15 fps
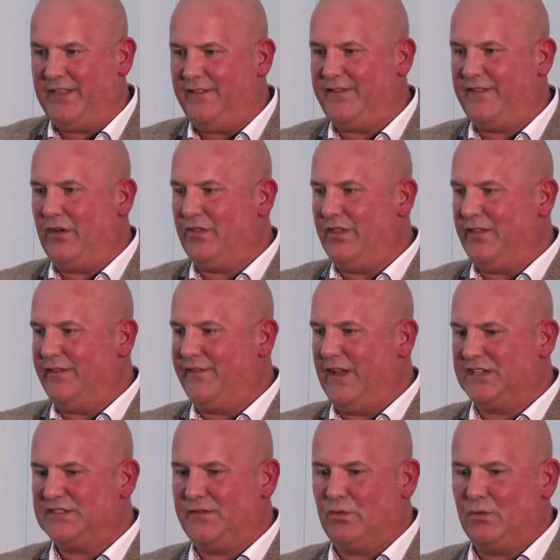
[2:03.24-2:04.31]
felt that the
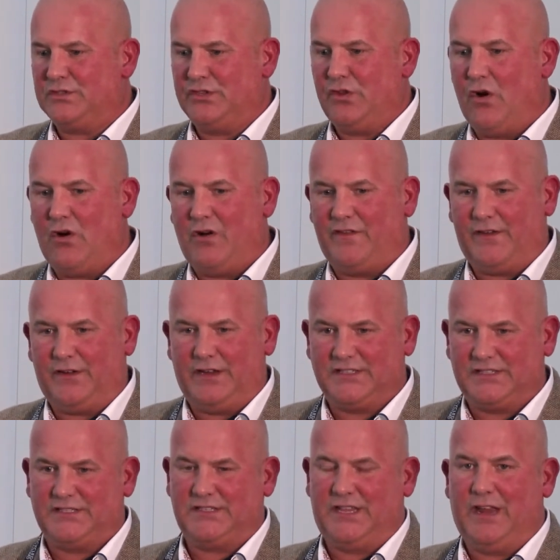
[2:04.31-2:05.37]
festival was not offering a
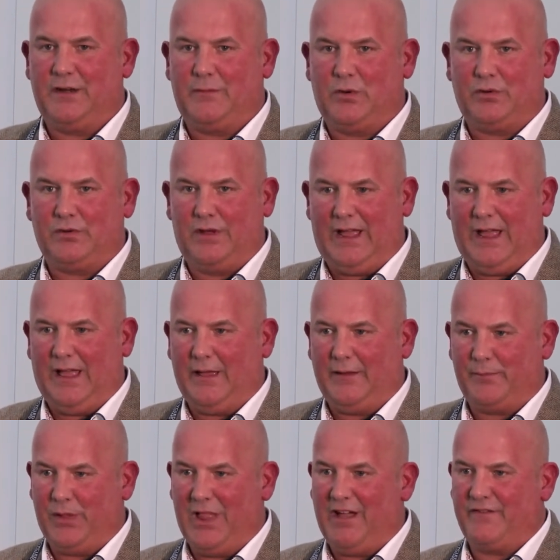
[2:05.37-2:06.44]
sustainable
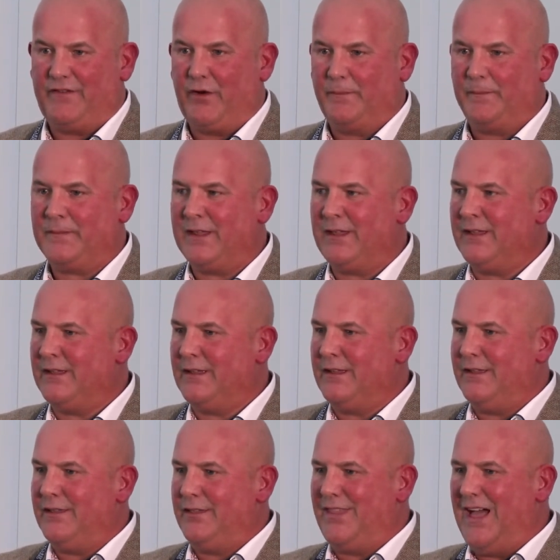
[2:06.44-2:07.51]
platform.
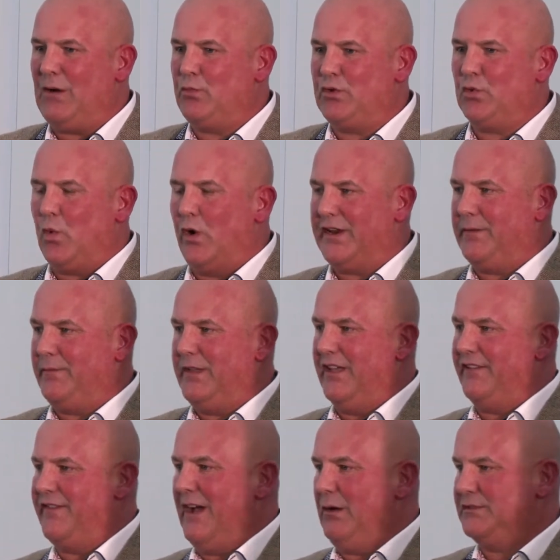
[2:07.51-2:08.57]
That would worry me
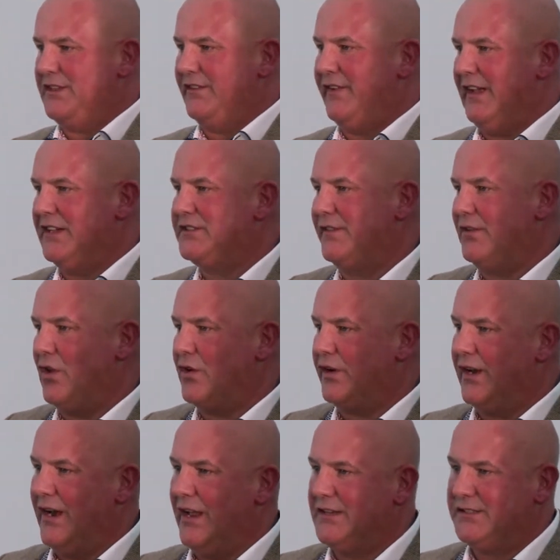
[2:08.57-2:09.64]
if I was a festival
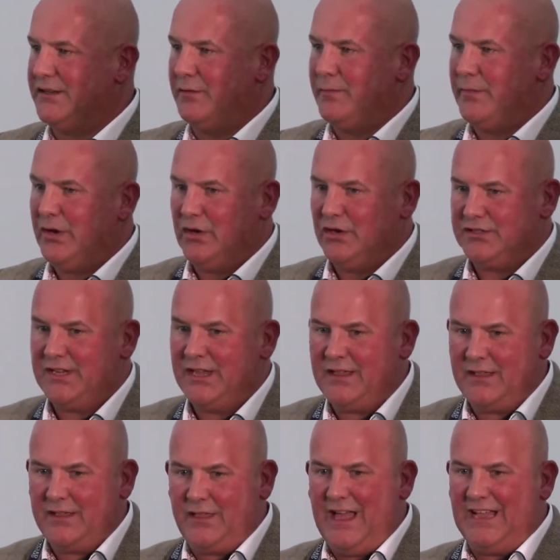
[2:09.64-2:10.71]
organiser, because
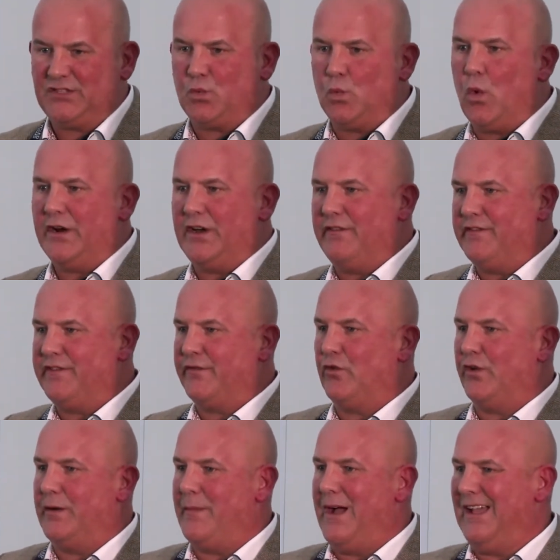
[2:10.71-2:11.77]
that's 1 in
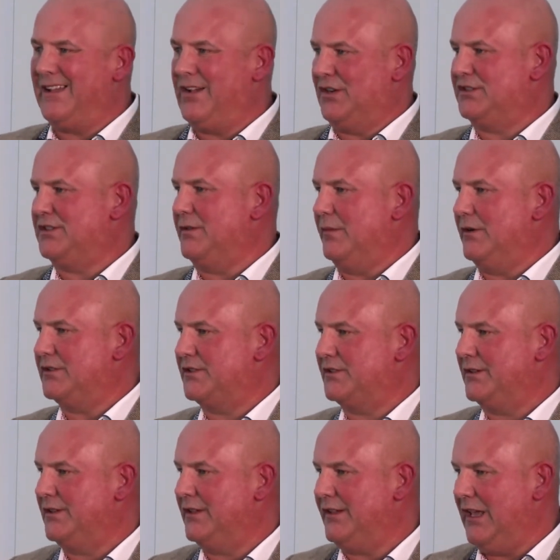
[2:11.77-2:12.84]
4 of my
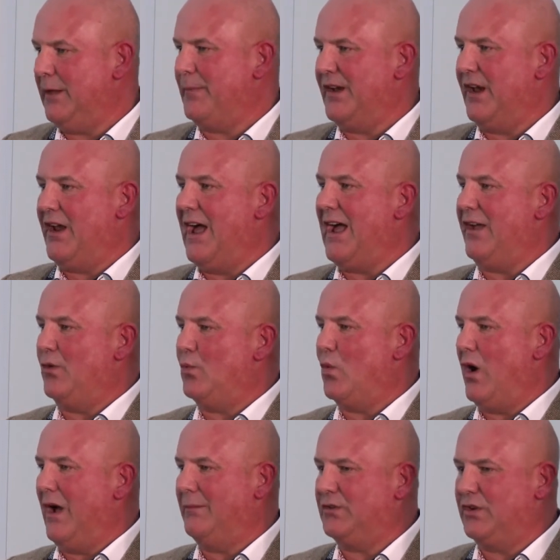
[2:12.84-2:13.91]
customers keeping an eye on
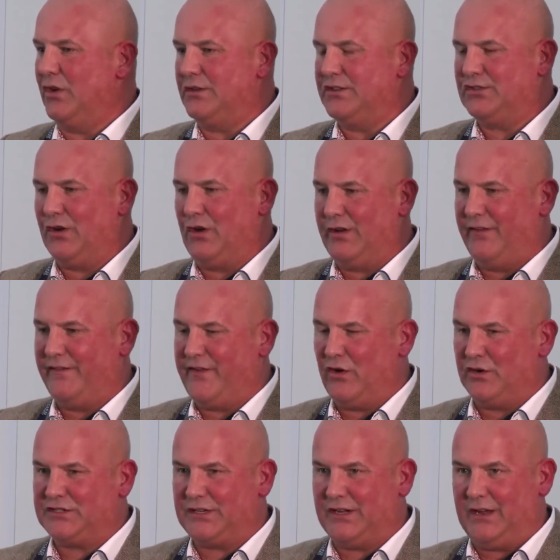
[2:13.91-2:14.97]
what I'm doing. So
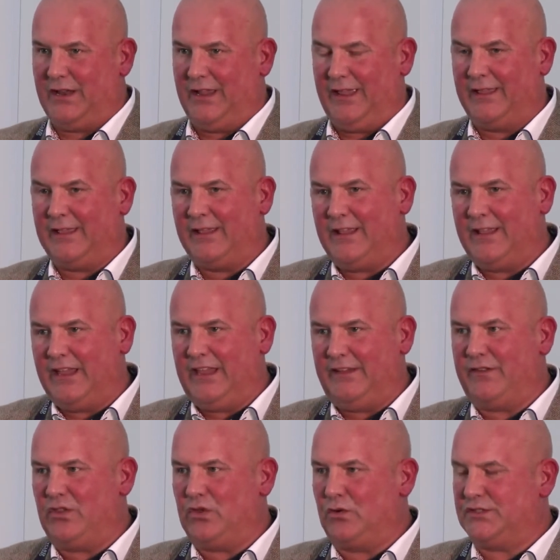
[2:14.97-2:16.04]
unfortunately,
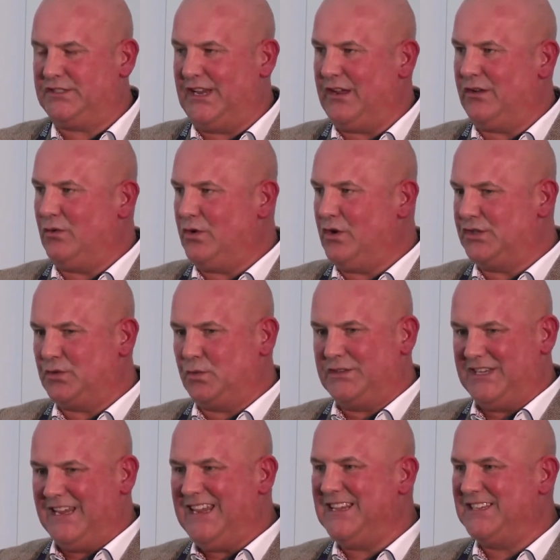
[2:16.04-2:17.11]
even though single use
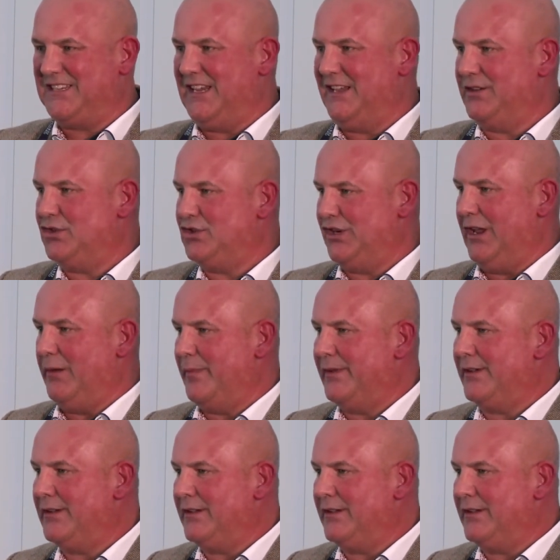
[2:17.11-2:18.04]
was easy and cheap,